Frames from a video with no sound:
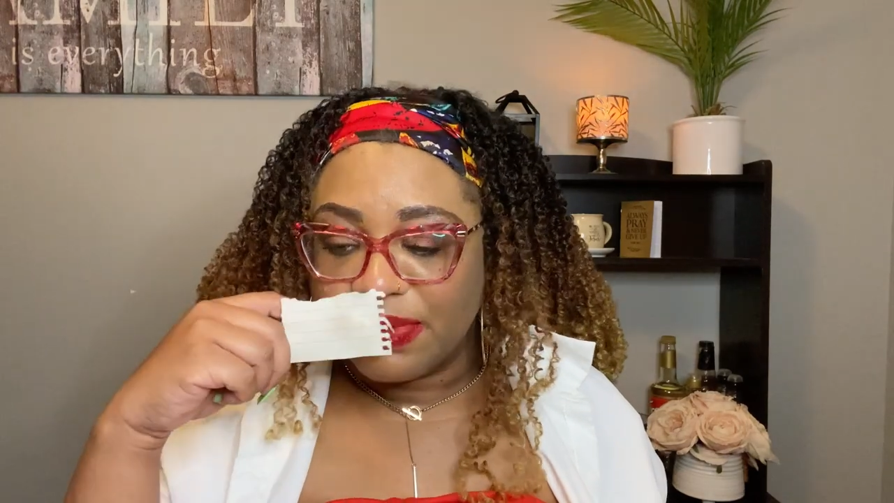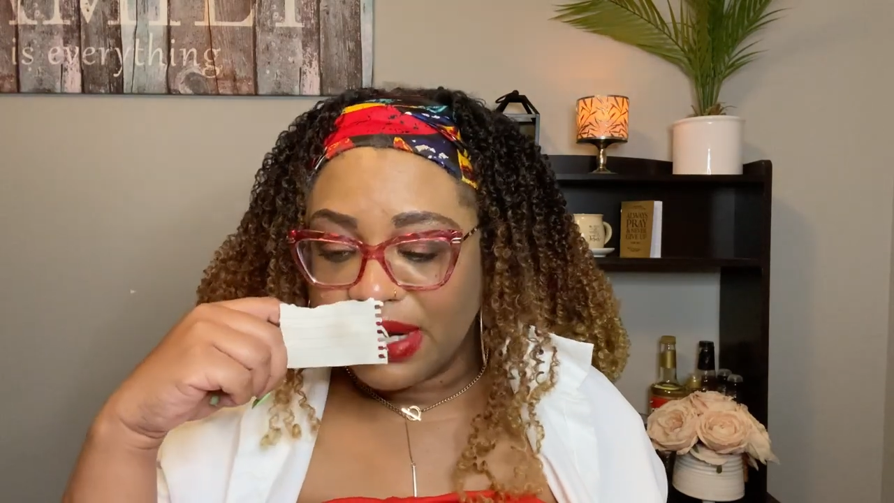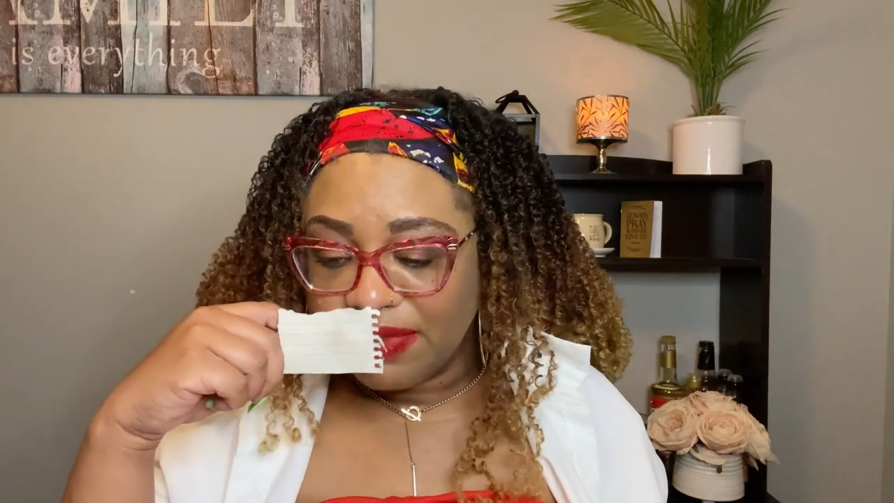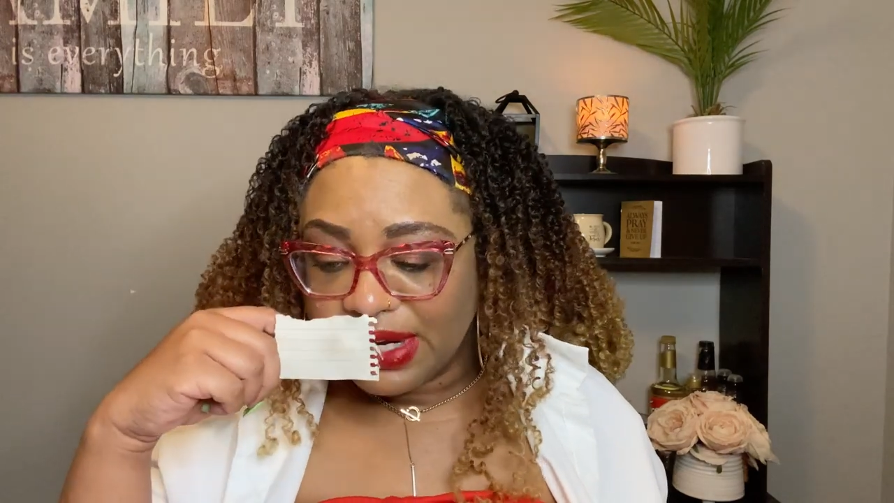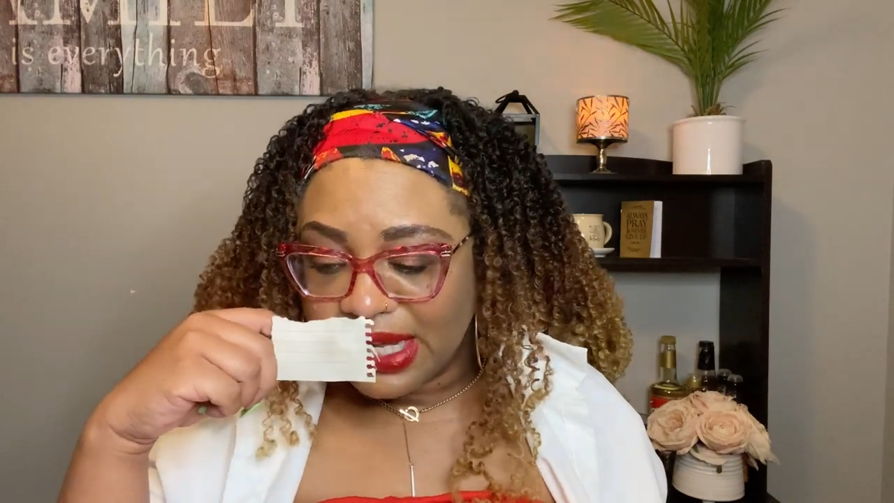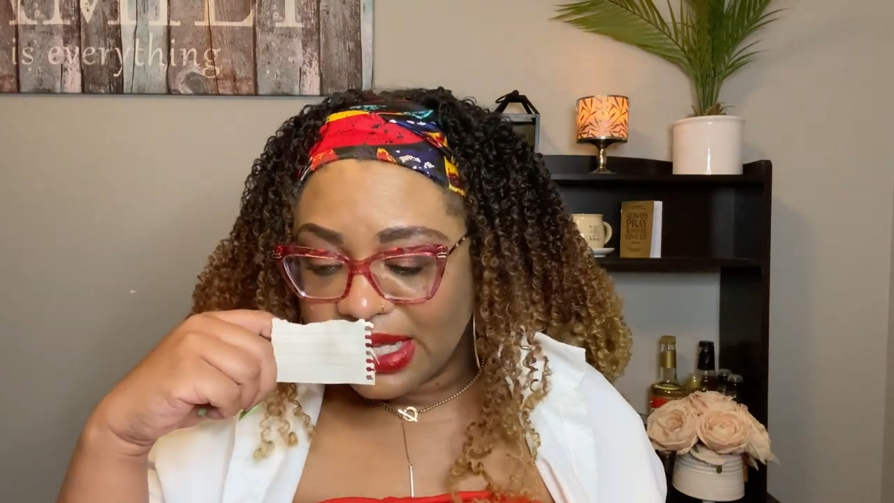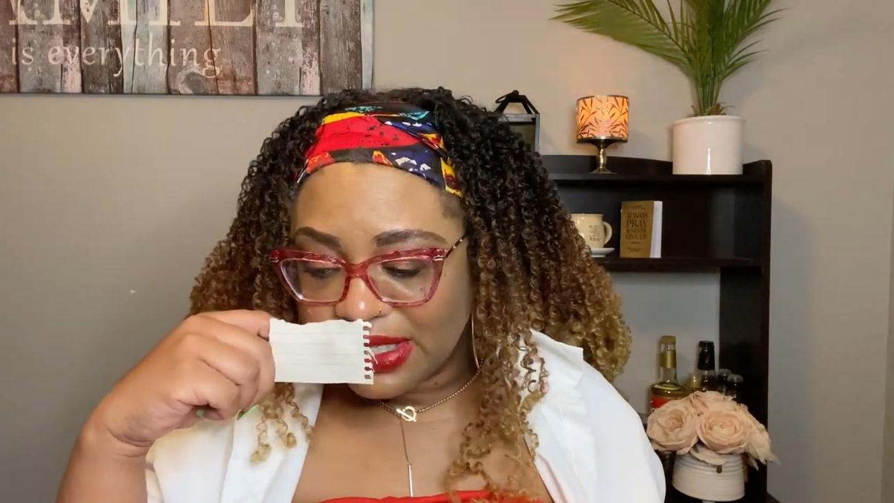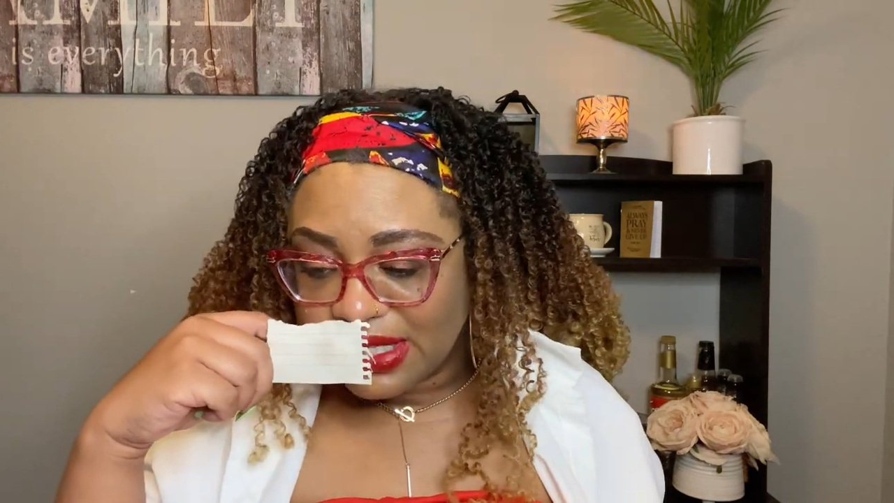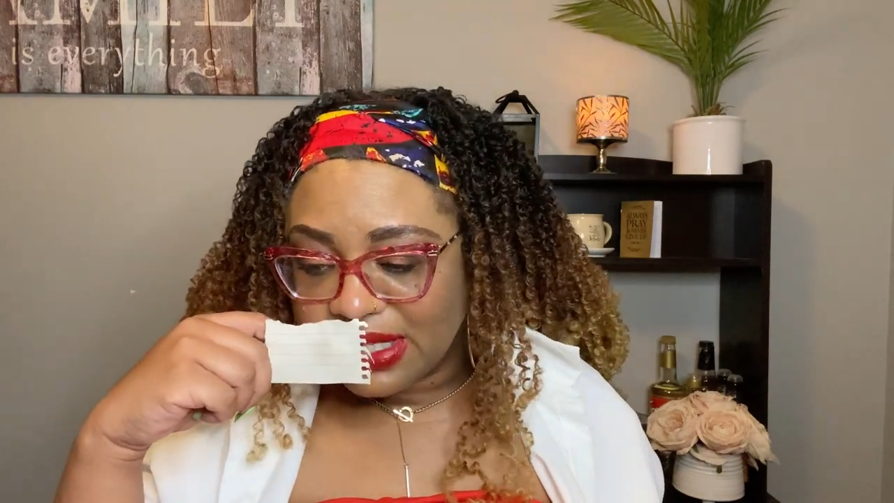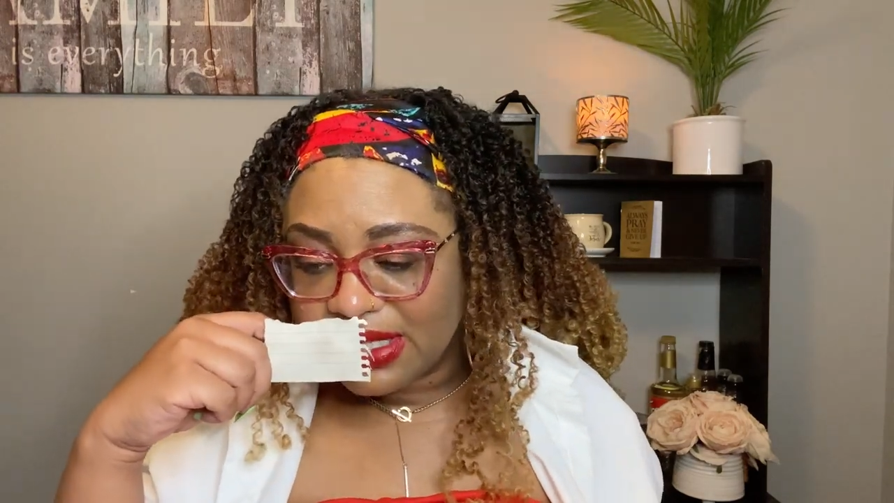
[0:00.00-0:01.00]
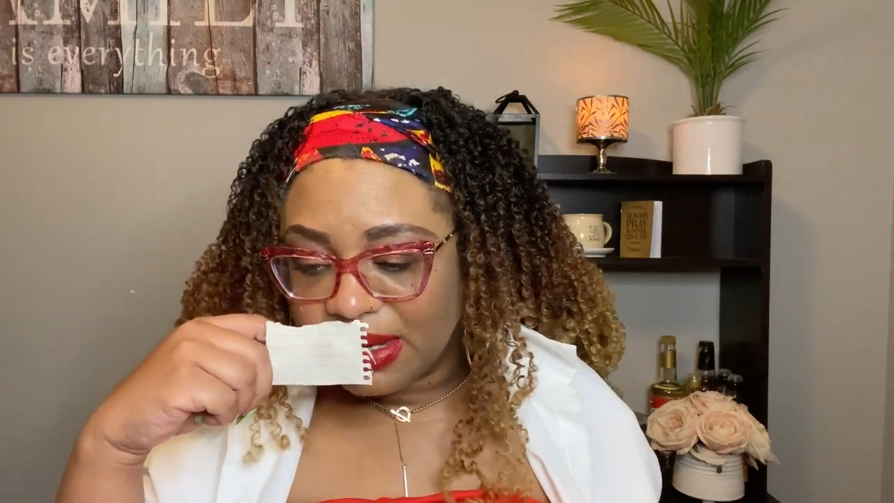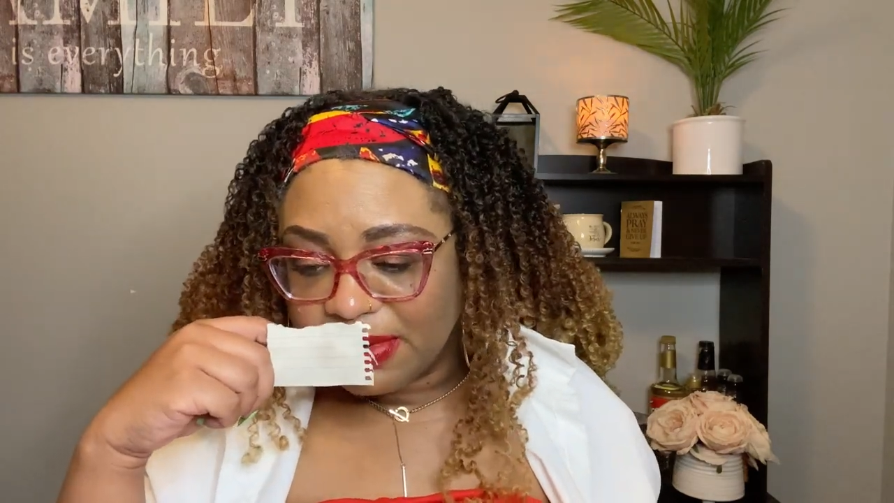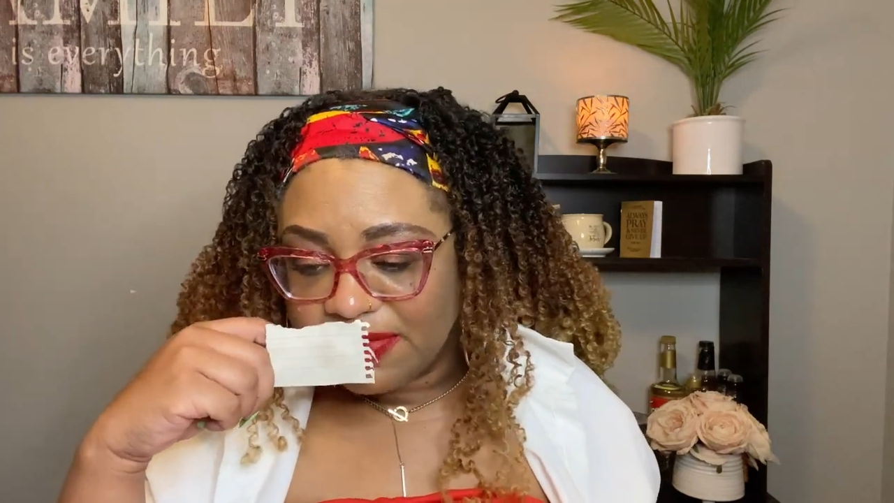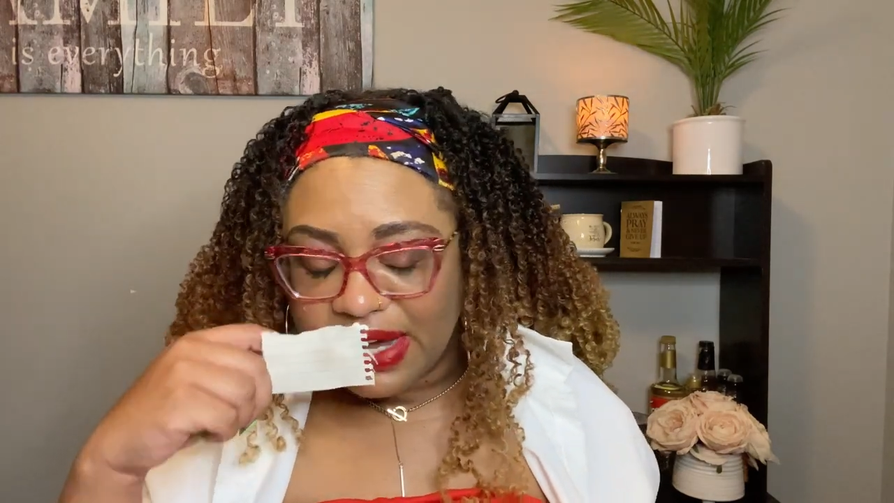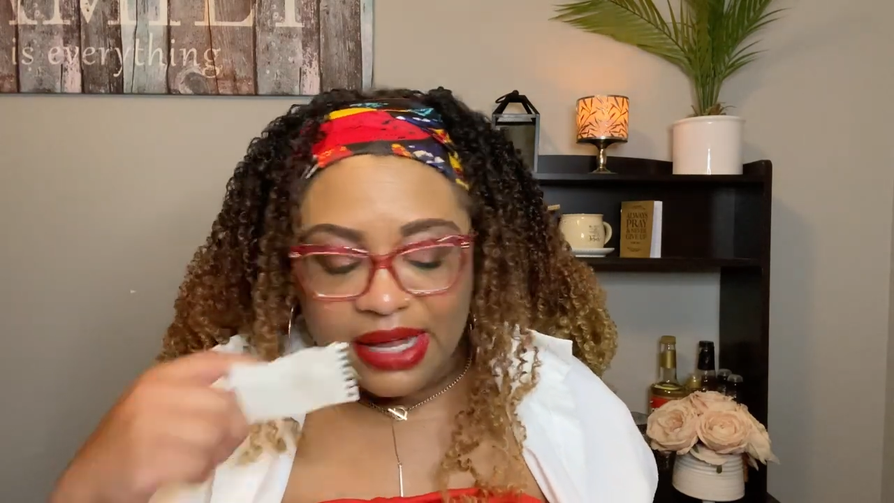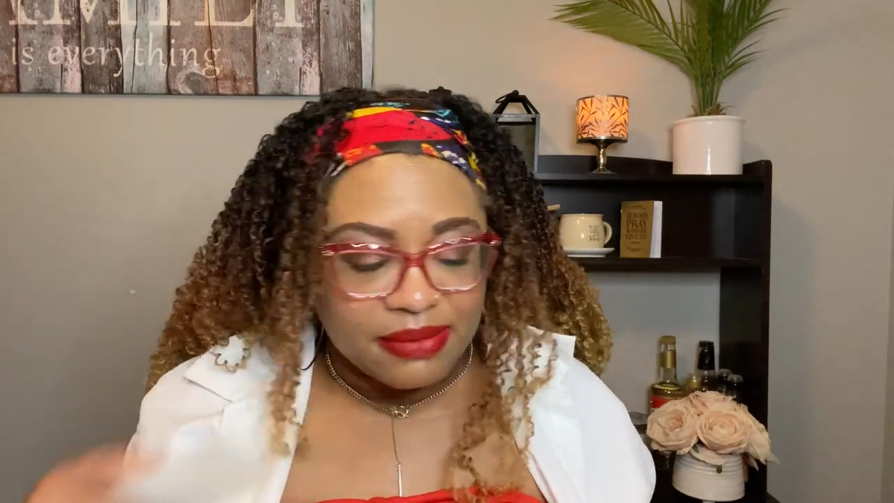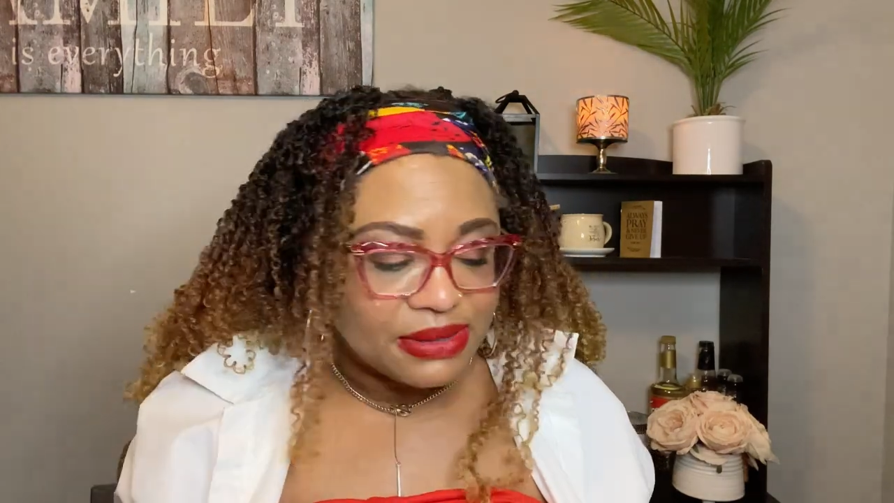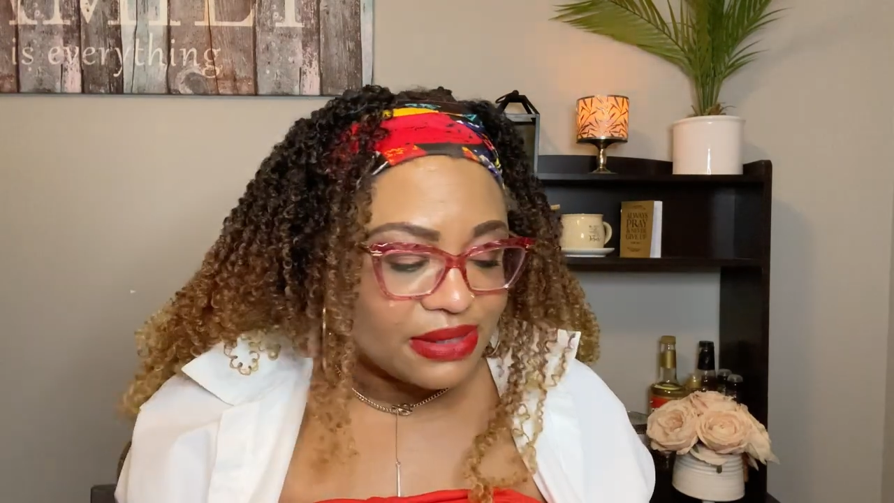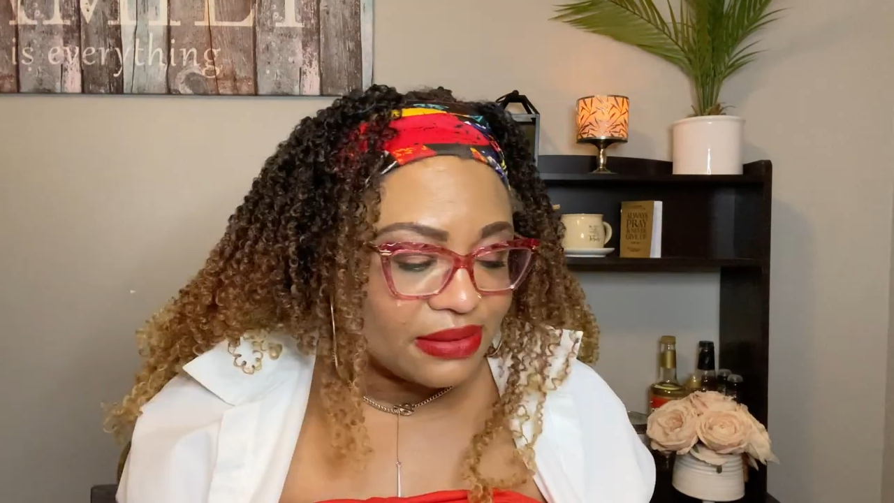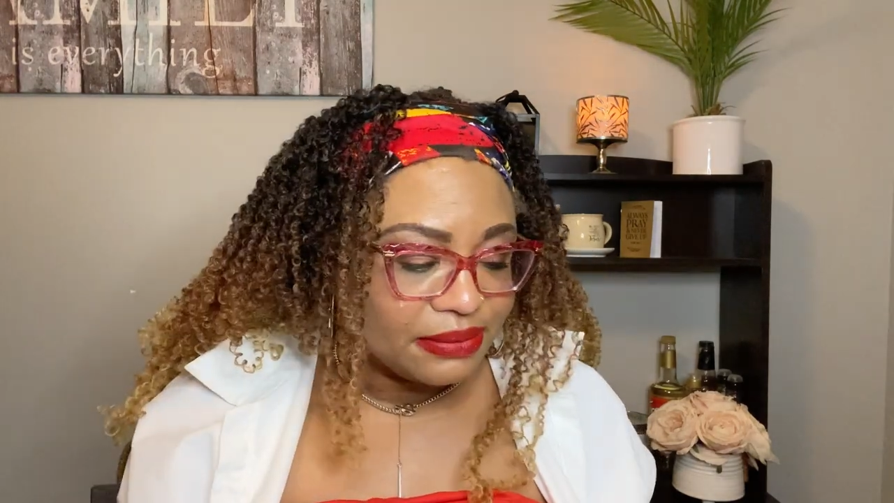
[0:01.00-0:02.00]
Whatever it is summer
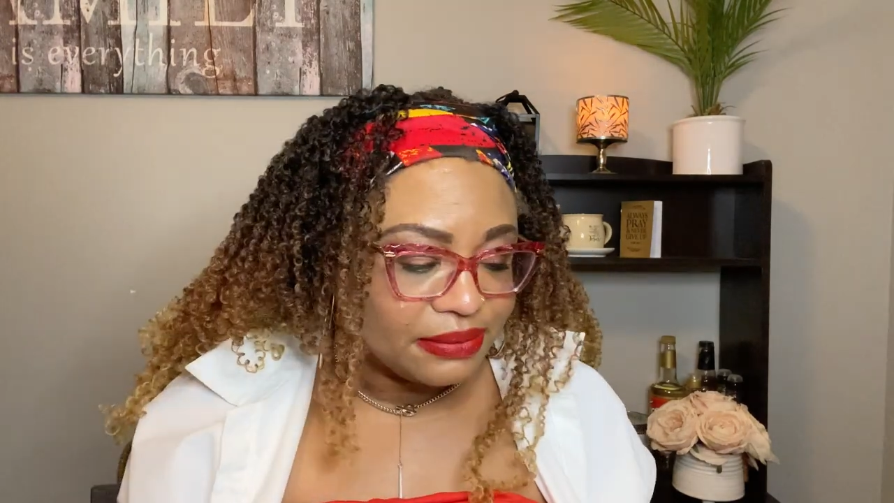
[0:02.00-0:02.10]
vibes.